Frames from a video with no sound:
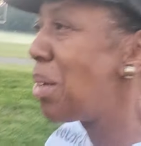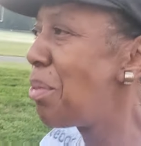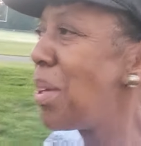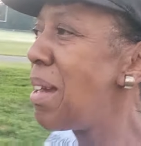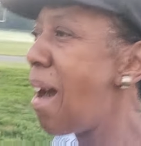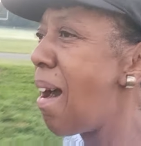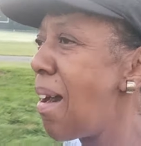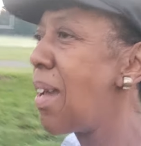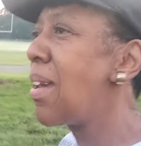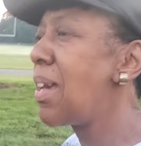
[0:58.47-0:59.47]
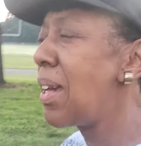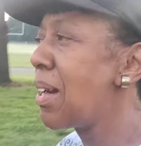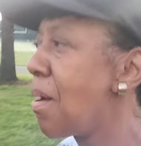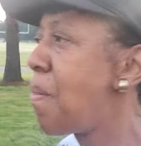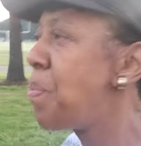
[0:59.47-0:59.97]
but we are
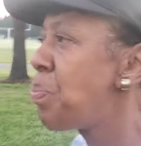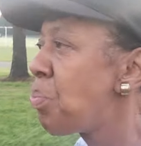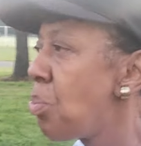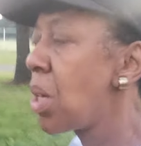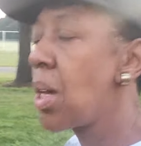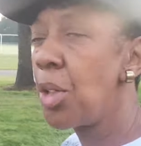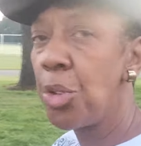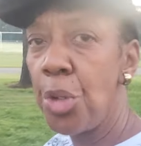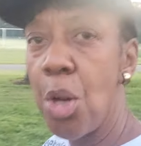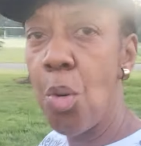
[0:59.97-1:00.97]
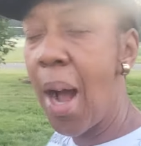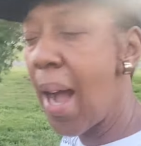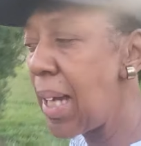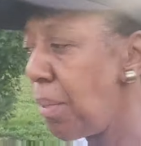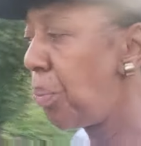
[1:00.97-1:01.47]
here because you know
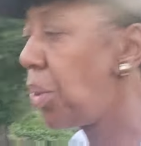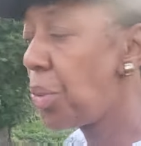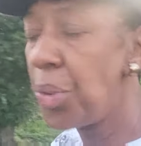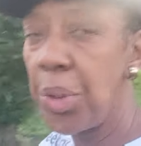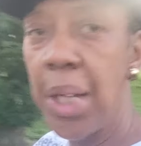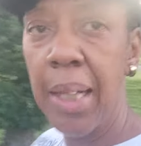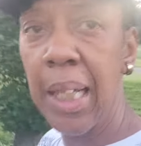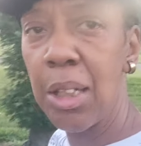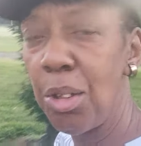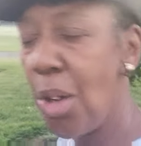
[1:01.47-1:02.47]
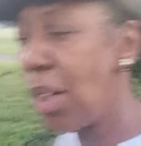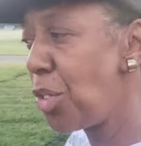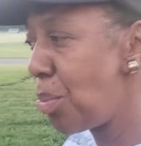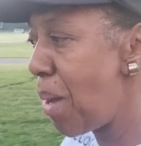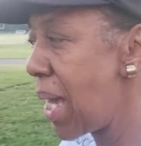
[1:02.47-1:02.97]
why? This is the day that the Lord
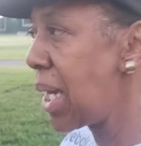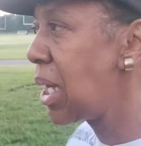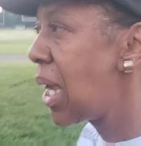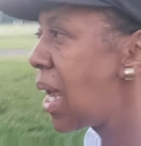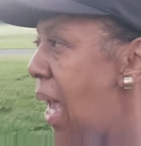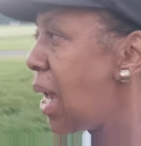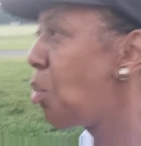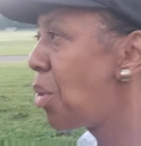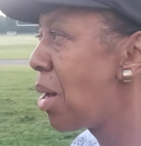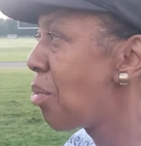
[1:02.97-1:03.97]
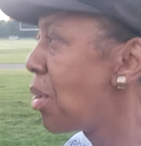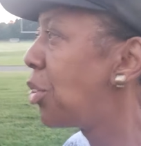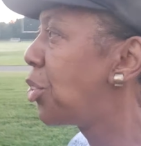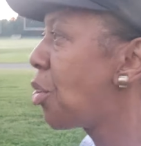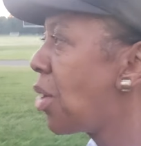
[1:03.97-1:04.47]
has made, and we are
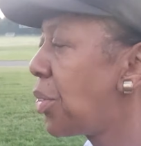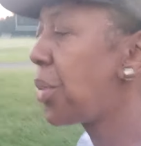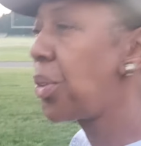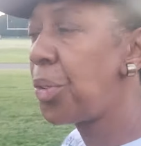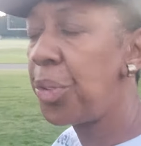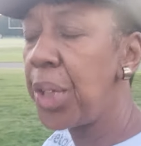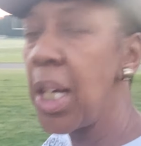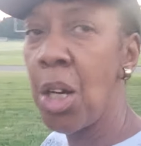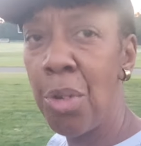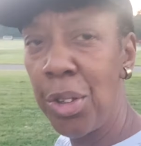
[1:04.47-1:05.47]
rejoicing, still